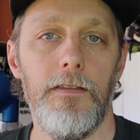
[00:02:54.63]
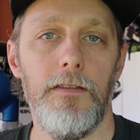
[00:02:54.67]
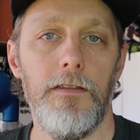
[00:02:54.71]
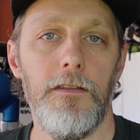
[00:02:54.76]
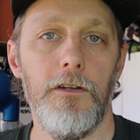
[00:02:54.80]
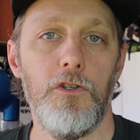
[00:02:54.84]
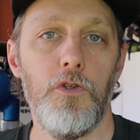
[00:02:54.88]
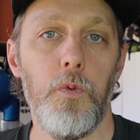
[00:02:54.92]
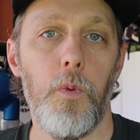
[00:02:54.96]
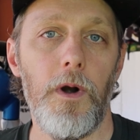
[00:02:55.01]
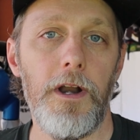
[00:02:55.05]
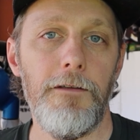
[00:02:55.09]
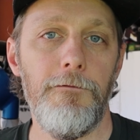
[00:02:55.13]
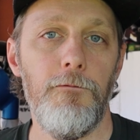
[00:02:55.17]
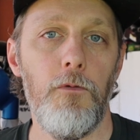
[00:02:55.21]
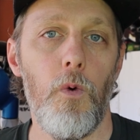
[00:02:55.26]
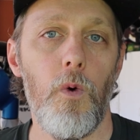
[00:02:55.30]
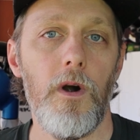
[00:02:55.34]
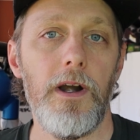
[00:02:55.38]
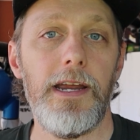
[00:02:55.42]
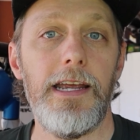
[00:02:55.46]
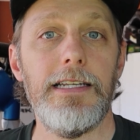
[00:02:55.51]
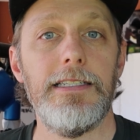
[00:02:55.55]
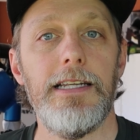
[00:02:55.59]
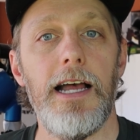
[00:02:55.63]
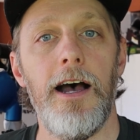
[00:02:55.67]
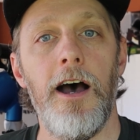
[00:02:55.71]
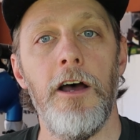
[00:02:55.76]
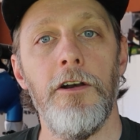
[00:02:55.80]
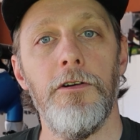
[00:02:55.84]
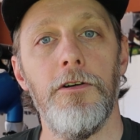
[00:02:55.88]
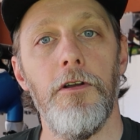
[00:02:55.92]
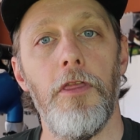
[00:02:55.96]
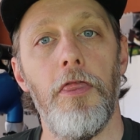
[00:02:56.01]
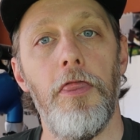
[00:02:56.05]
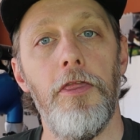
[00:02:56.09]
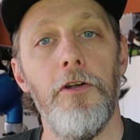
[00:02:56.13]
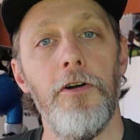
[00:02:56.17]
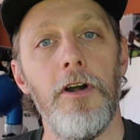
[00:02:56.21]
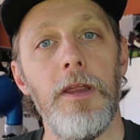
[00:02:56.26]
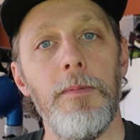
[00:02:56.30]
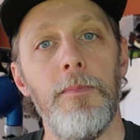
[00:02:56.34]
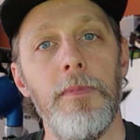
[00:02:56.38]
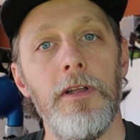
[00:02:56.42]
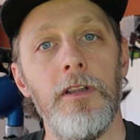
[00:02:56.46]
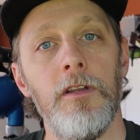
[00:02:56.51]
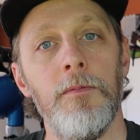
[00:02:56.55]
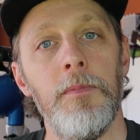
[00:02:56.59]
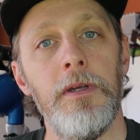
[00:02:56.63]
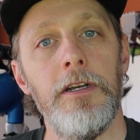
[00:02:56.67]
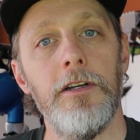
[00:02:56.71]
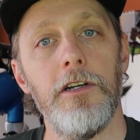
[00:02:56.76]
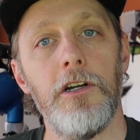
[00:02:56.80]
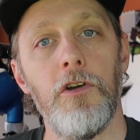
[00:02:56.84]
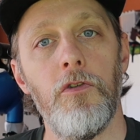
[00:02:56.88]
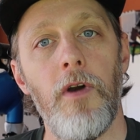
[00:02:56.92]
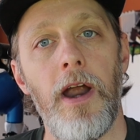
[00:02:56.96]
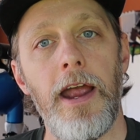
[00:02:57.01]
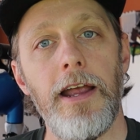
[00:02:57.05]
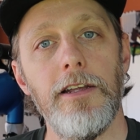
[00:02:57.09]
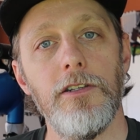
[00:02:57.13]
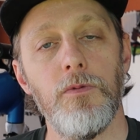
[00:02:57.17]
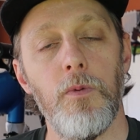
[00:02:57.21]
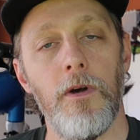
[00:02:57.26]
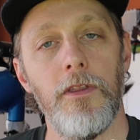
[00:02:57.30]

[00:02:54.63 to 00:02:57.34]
The 24 gets 130 millimeter cranks,